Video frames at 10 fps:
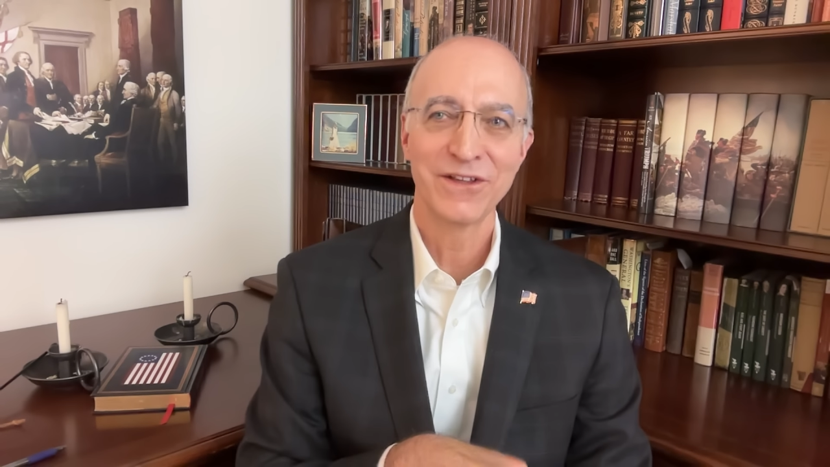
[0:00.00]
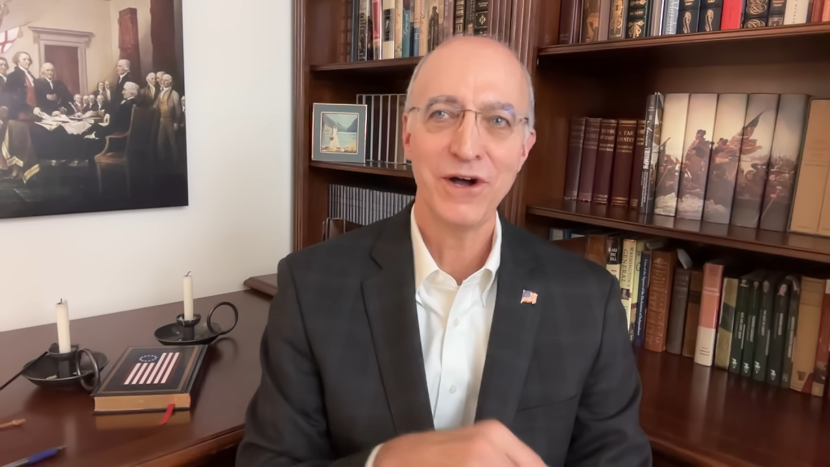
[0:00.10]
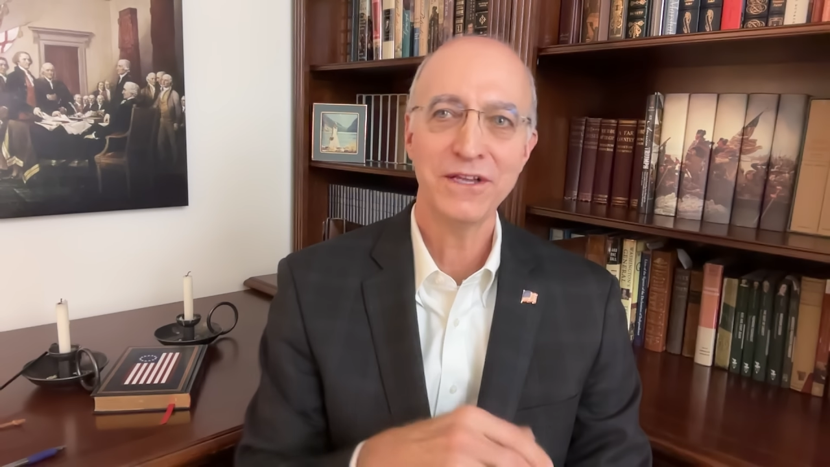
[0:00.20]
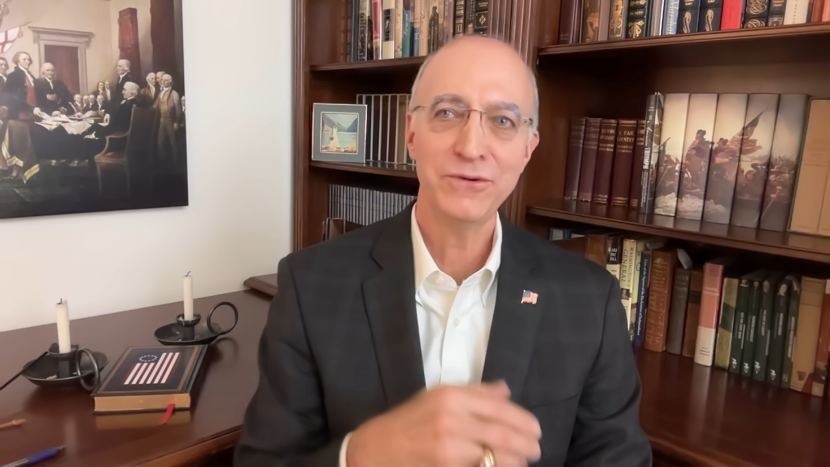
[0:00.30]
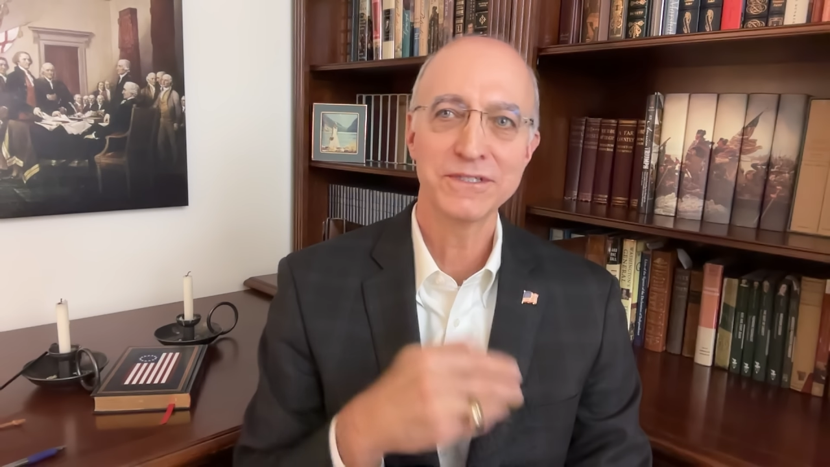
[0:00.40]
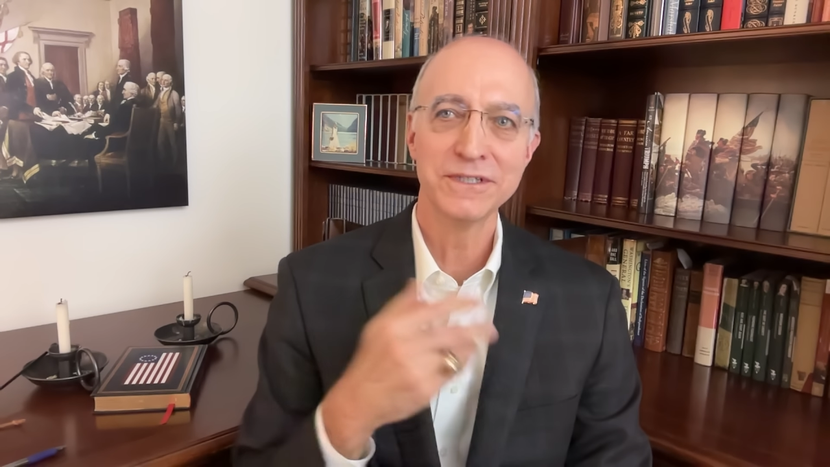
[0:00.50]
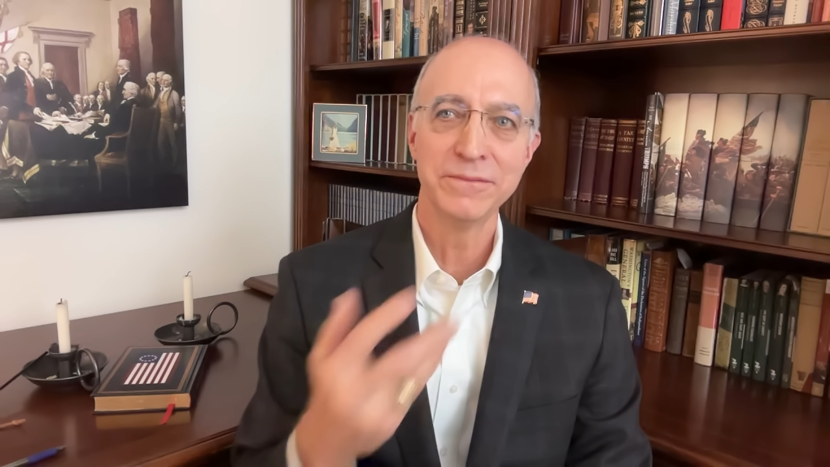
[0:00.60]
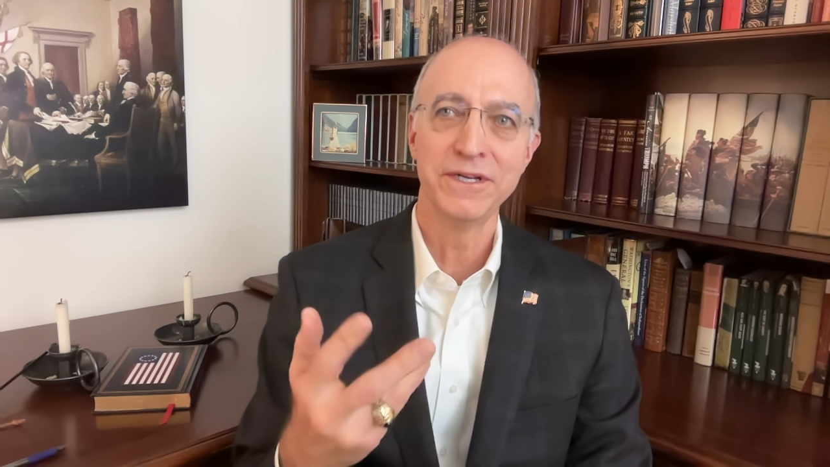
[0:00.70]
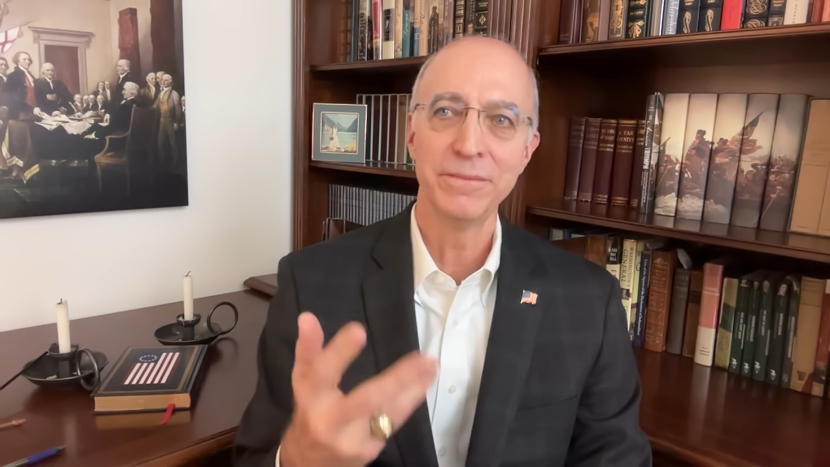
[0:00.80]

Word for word: Talk to us a little bit